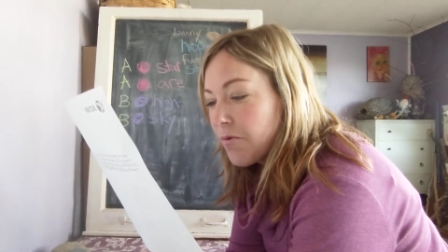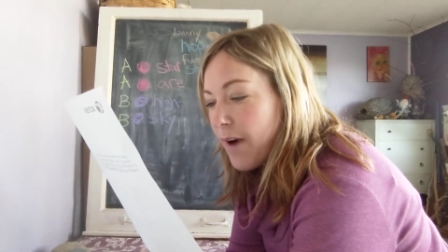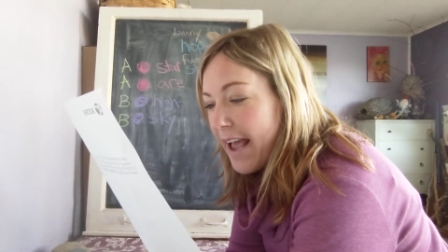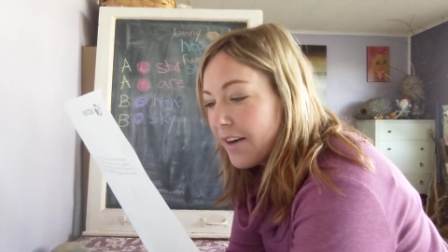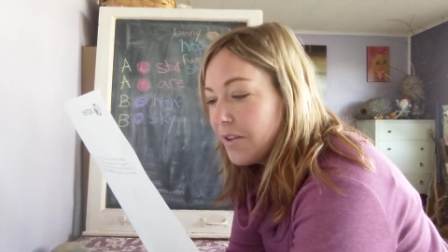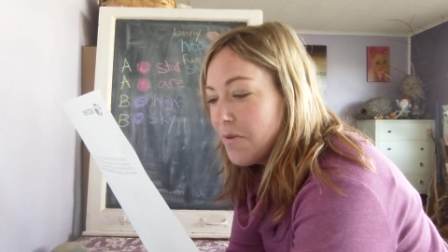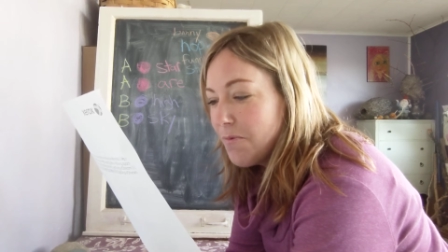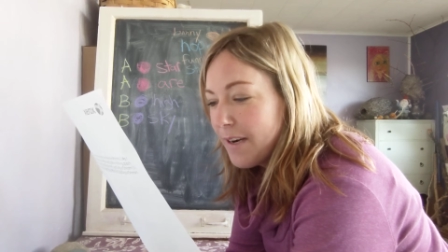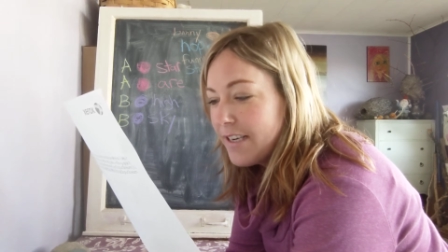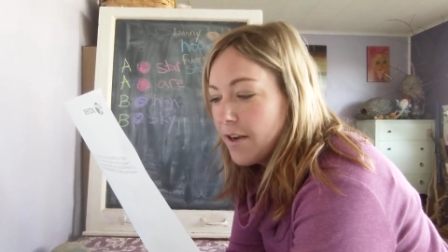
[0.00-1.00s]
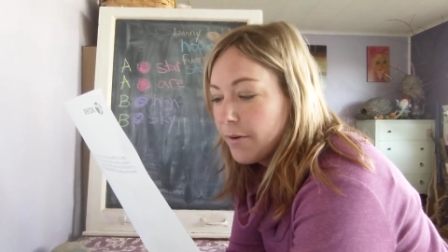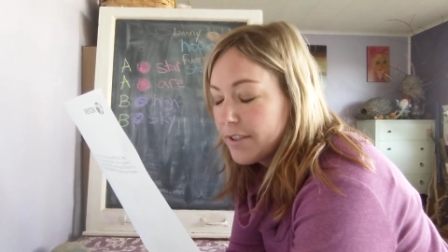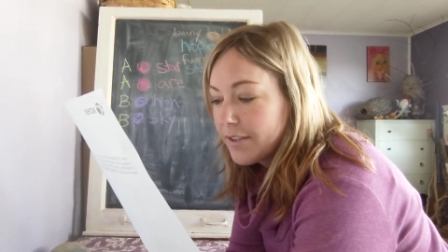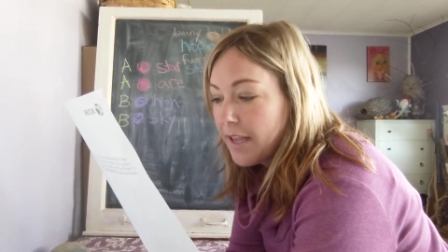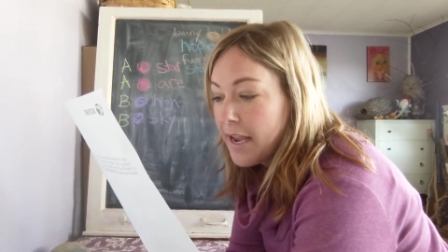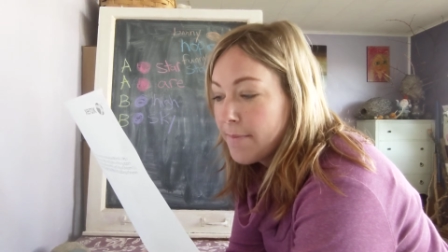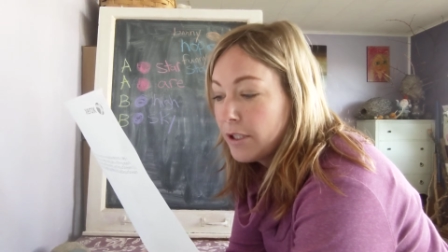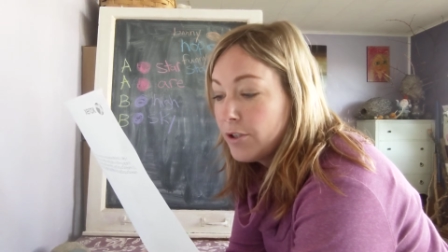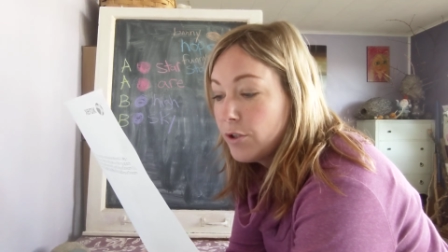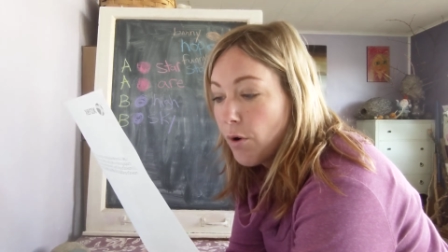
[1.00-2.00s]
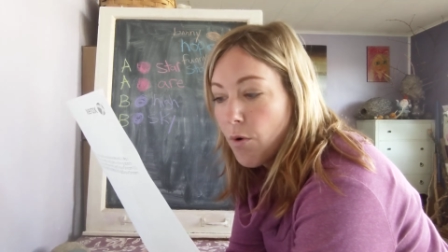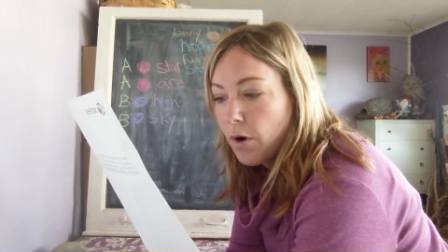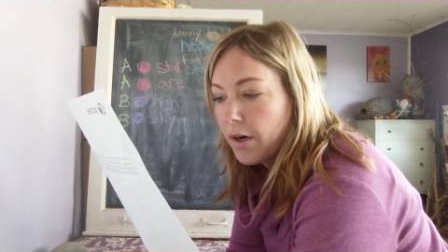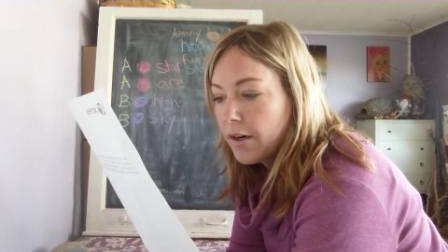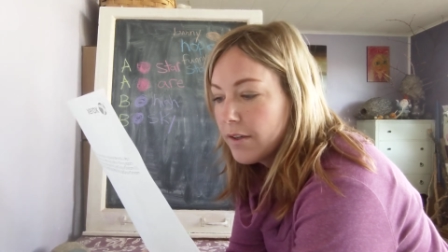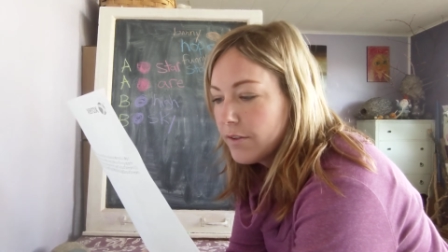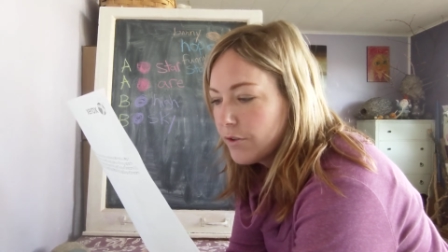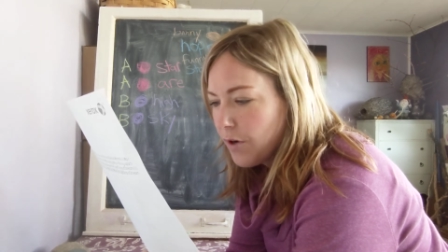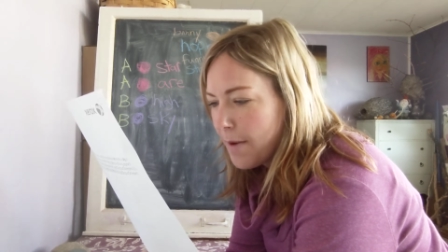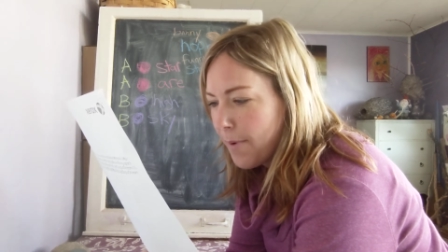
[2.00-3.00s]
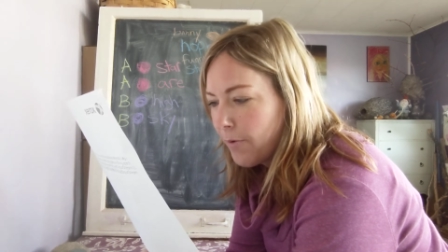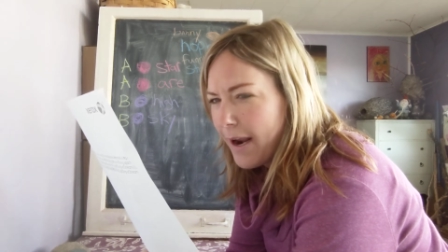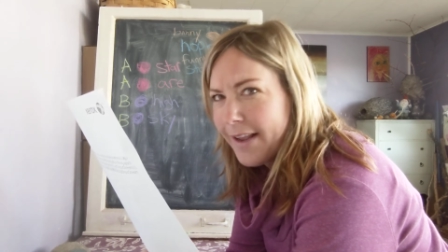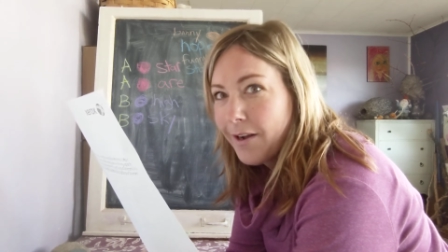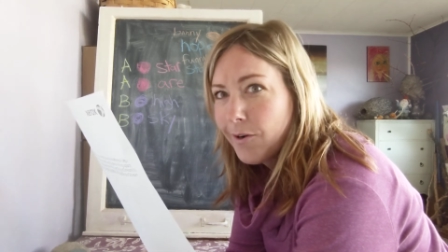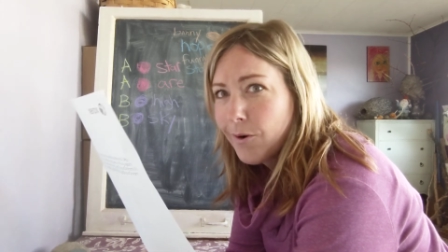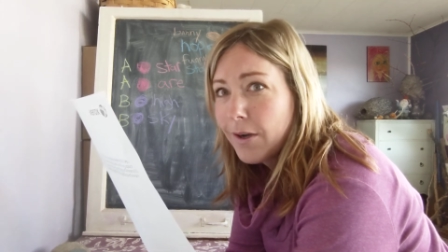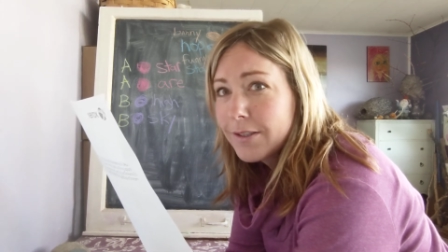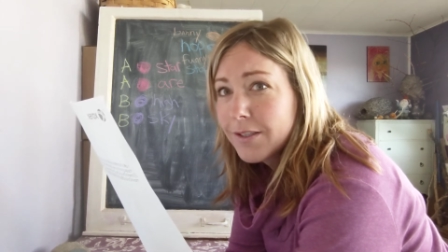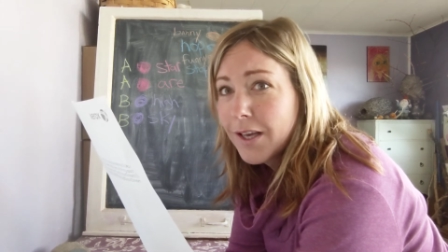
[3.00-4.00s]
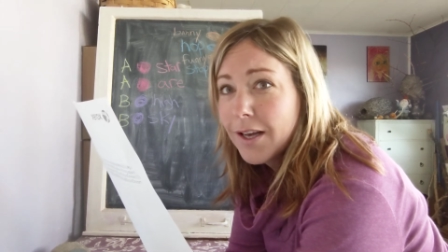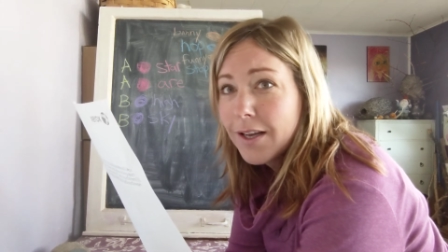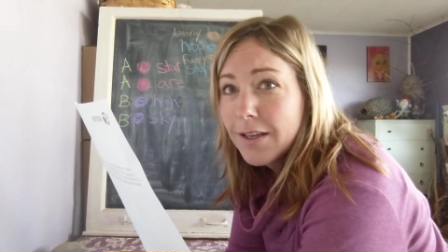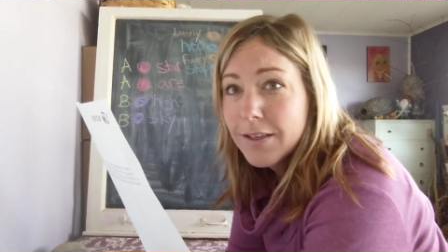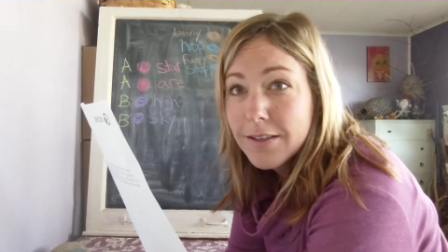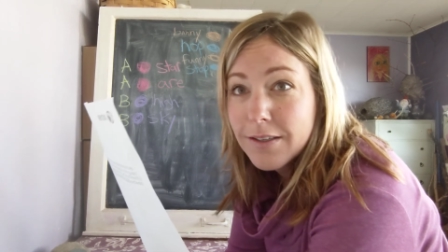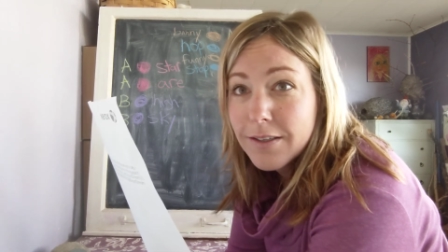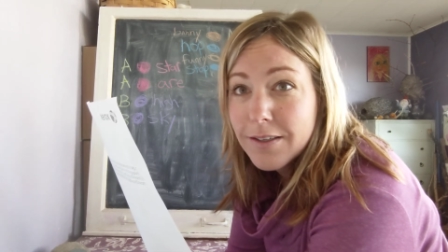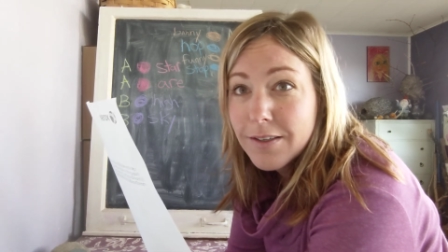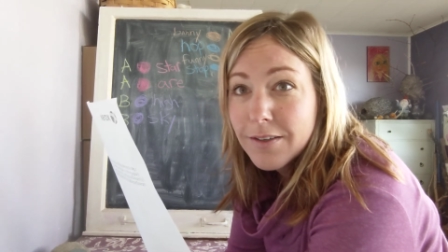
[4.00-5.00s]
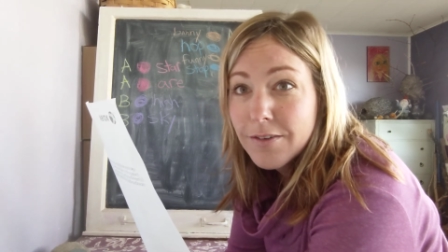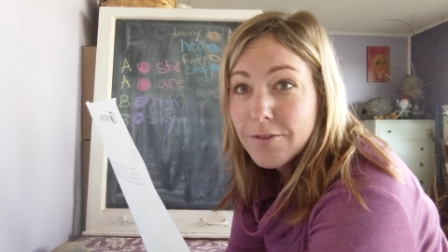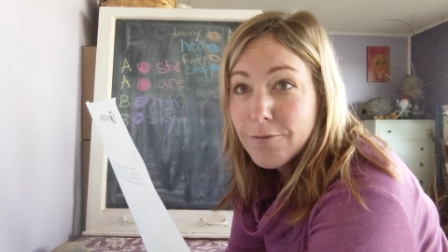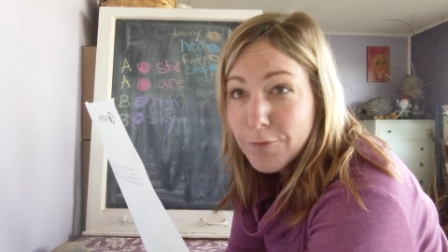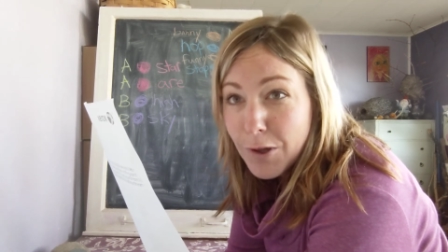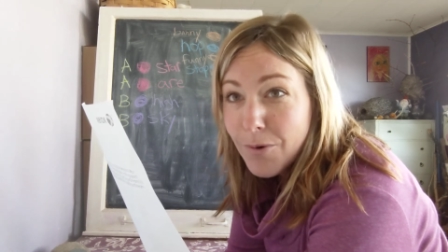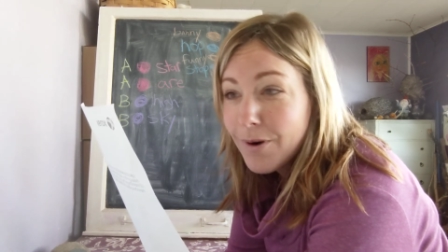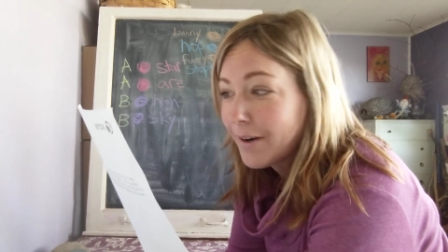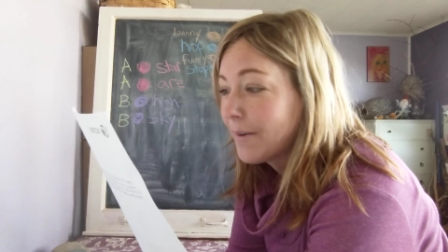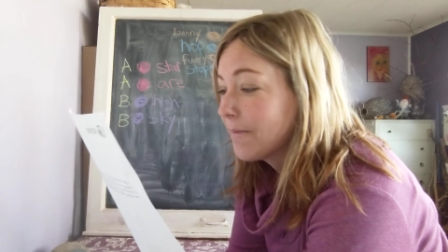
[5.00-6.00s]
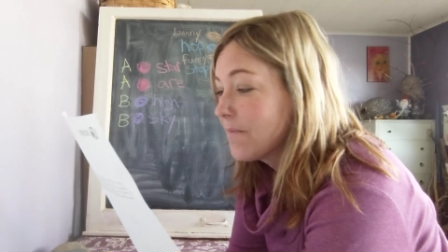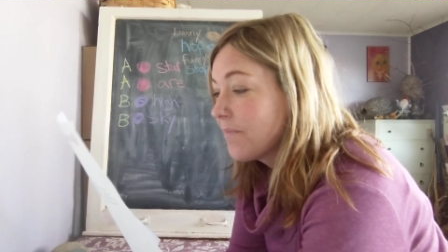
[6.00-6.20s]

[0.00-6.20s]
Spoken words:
Rattle a window, slam a door. Scrape a rake across the floor.